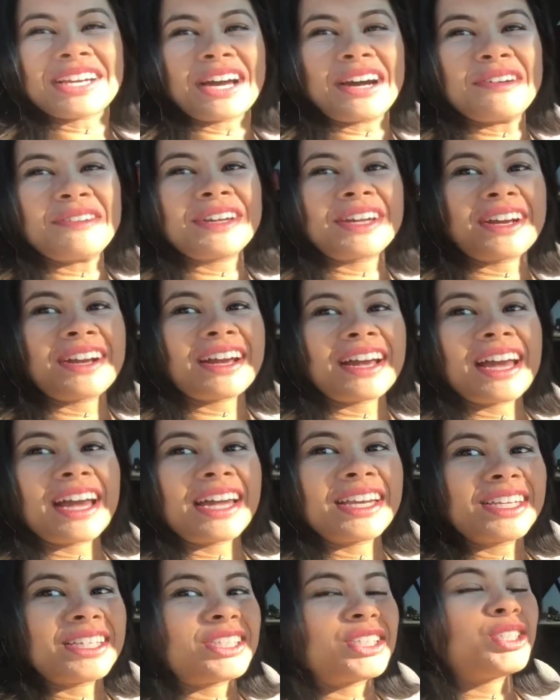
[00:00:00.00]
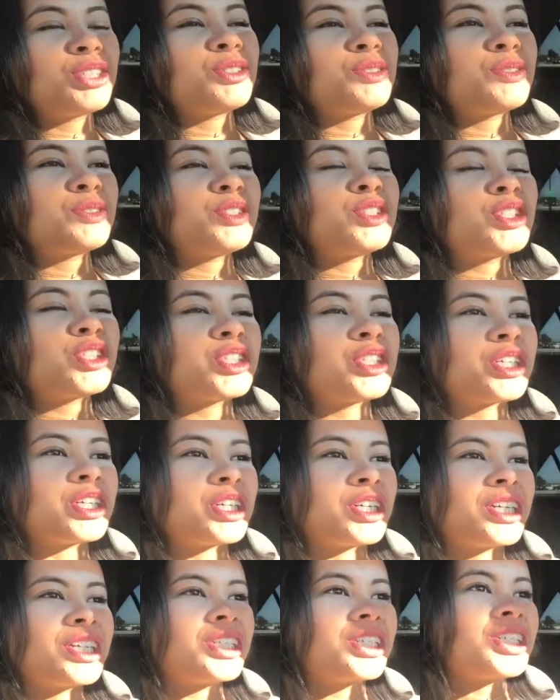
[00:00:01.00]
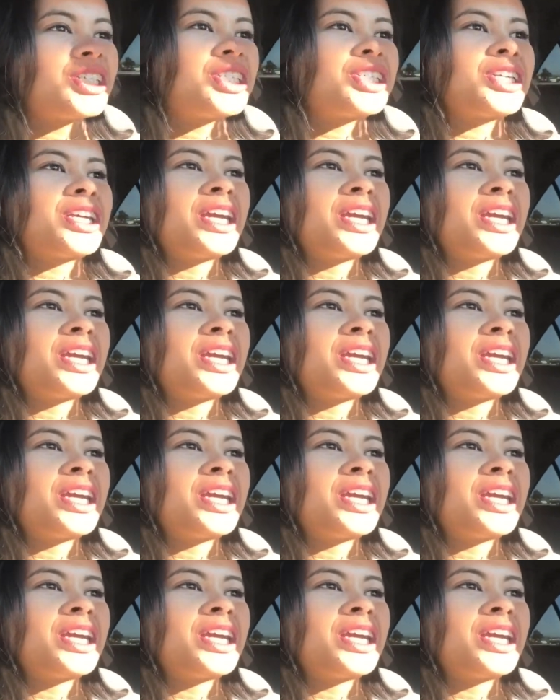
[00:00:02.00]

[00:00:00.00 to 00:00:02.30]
now we are headed to church.